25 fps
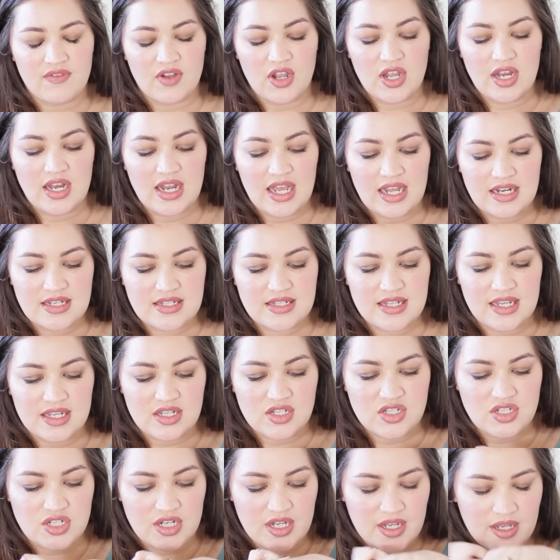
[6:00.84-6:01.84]
Very light
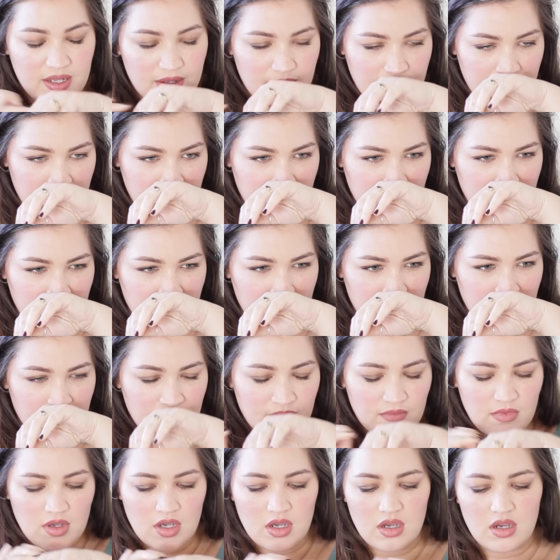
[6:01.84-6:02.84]
texture.
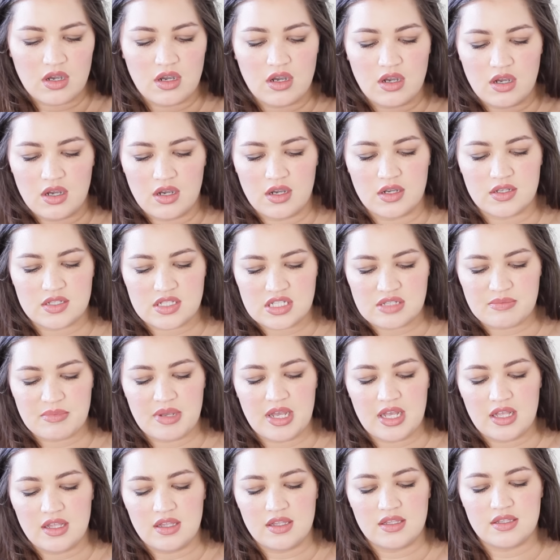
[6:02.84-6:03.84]
Oh,
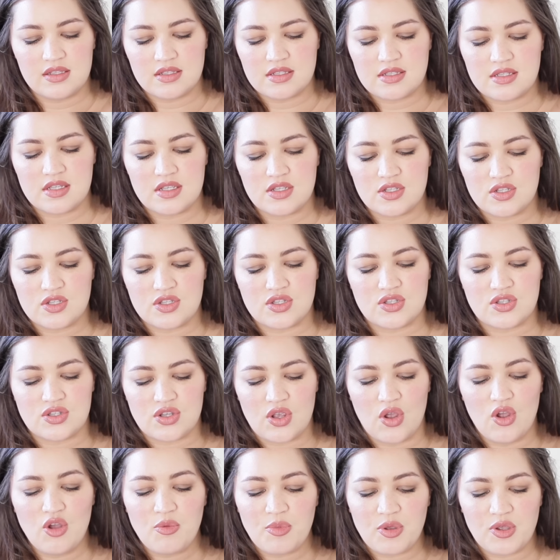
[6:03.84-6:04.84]
smells
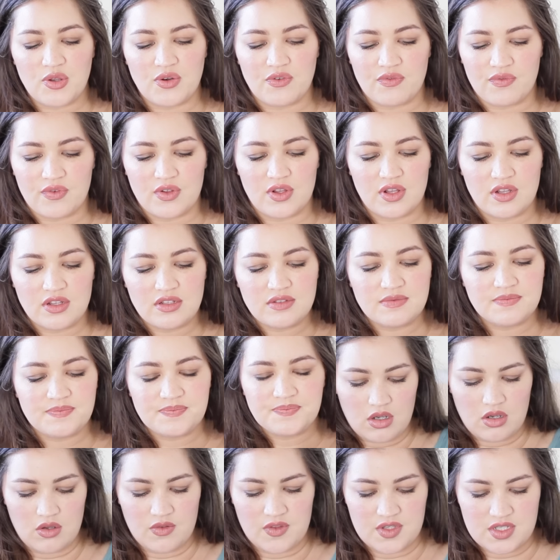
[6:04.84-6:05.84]
so beautiful.
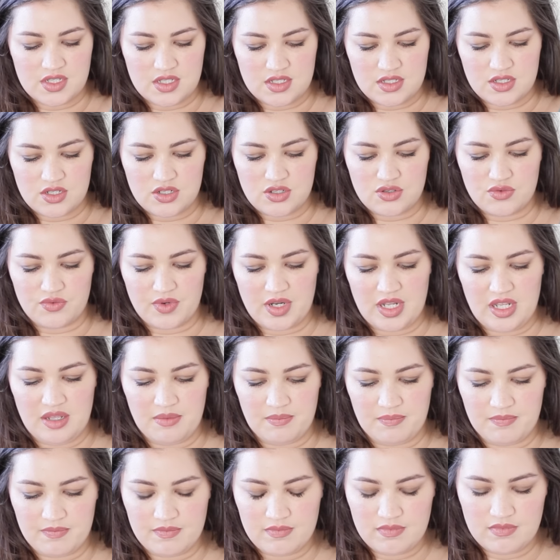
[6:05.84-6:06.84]
Oh, this is a
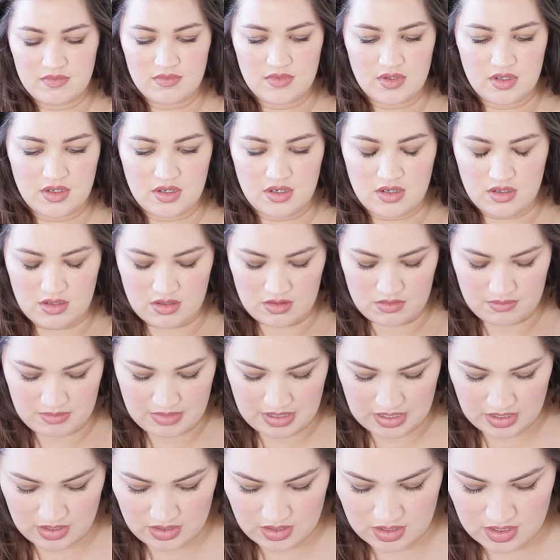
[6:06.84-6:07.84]
dream. Oh
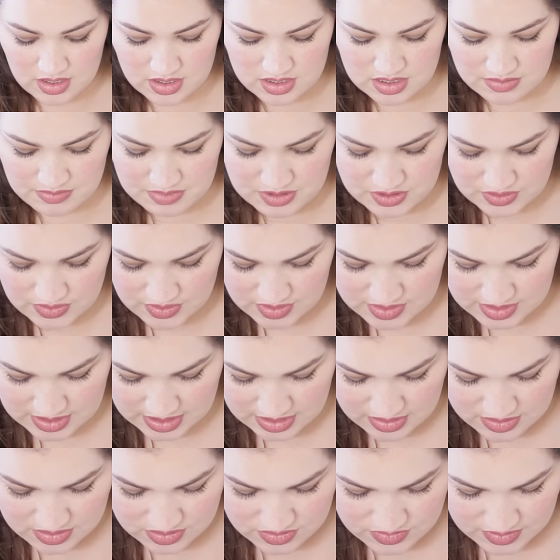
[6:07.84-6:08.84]
my gosh, I'm so
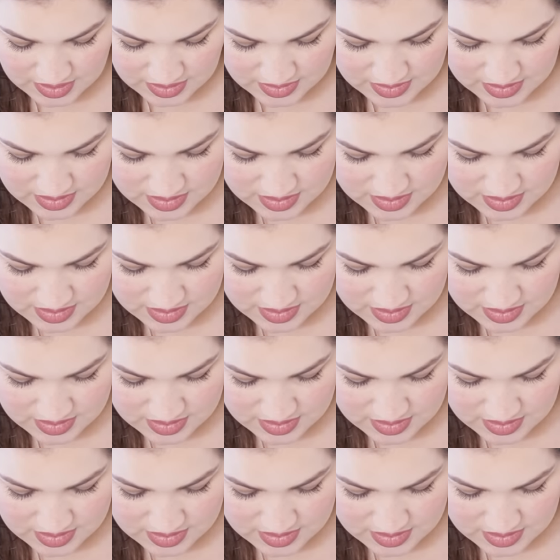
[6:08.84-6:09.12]
excited to try